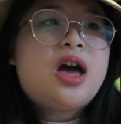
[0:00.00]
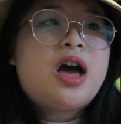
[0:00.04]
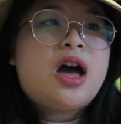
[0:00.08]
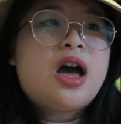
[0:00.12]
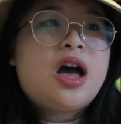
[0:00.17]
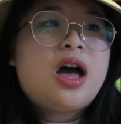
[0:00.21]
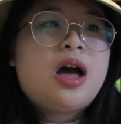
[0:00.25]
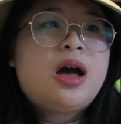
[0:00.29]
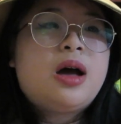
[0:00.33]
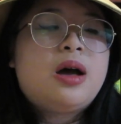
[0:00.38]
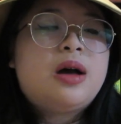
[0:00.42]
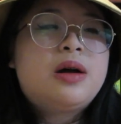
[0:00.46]

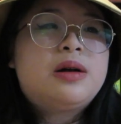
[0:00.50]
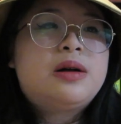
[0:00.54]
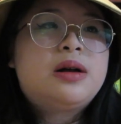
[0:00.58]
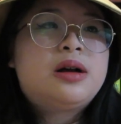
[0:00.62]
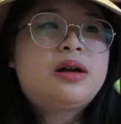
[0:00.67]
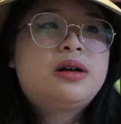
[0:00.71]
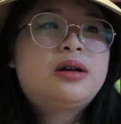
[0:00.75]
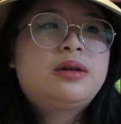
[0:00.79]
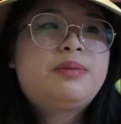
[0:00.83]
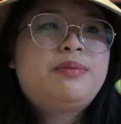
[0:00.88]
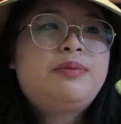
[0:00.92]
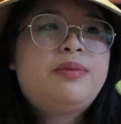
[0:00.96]
Uh,
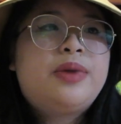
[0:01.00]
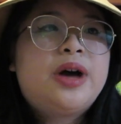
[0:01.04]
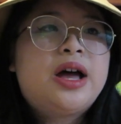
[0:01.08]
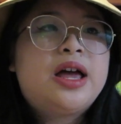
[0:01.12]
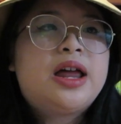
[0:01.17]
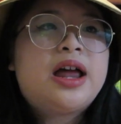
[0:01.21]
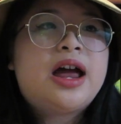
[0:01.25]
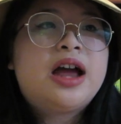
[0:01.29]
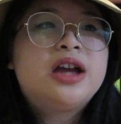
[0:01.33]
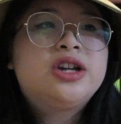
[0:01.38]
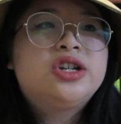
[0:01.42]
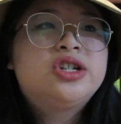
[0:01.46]

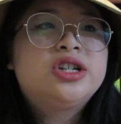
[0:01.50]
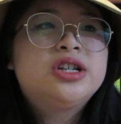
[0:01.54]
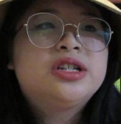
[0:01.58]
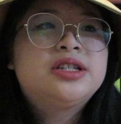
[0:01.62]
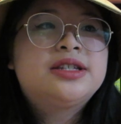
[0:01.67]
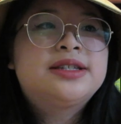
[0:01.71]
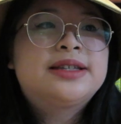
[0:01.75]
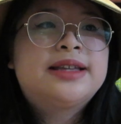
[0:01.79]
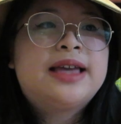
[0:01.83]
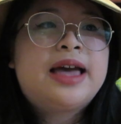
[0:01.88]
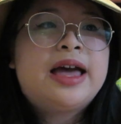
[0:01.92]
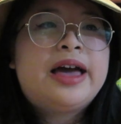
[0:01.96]
but I
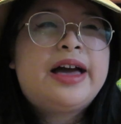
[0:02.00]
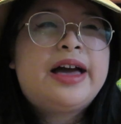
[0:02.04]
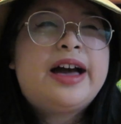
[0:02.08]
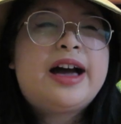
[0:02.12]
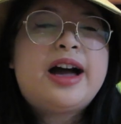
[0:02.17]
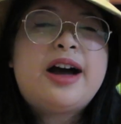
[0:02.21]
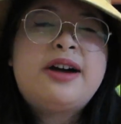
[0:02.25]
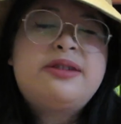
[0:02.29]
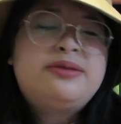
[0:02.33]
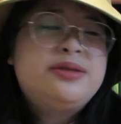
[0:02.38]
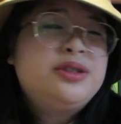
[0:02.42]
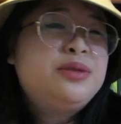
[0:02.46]
just,
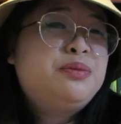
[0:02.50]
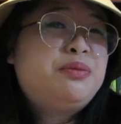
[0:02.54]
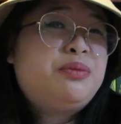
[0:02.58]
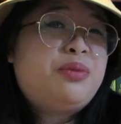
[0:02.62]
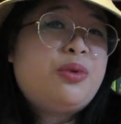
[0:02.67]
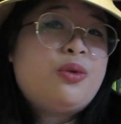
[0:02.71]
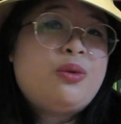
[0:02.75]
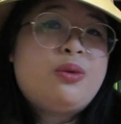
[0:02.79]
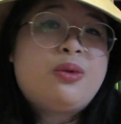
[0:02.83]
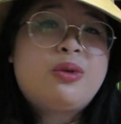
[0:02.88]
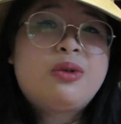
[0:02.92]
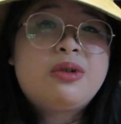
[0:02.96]
I was
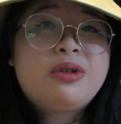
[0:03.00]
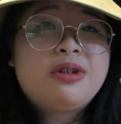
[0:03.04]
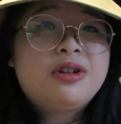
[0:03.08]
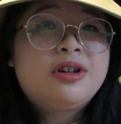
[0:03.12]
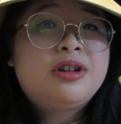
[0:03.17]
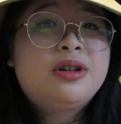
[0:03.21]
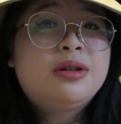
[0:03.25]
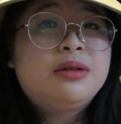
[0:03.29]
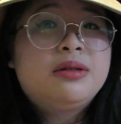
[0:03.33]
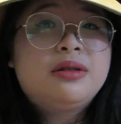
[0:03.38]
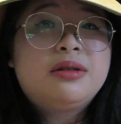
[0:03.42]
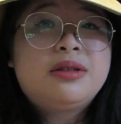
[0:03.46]

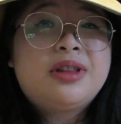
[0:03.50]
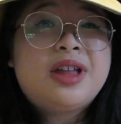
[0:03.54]
bored.